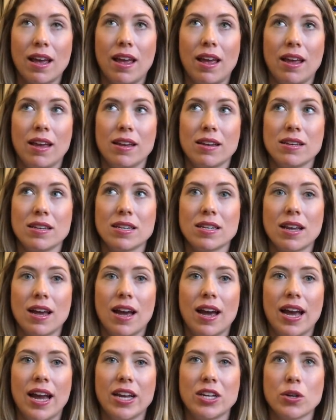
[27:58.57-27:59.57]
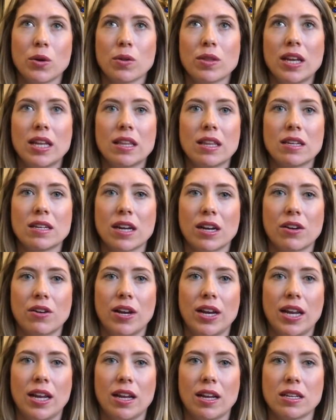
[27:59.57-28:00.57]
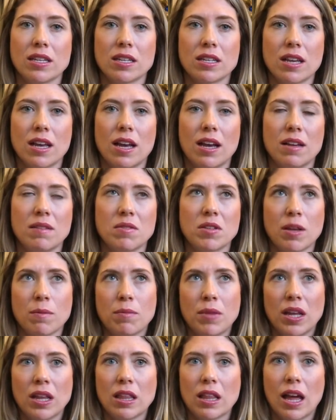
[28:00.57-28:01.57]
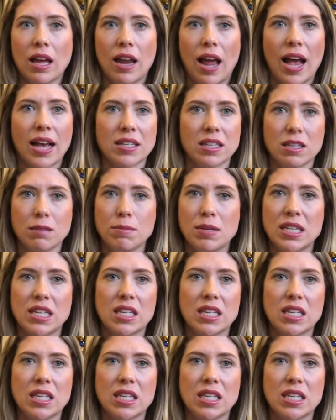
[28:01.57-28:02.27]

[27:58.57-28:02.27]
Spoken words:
and I don't think that decorating is something that has to be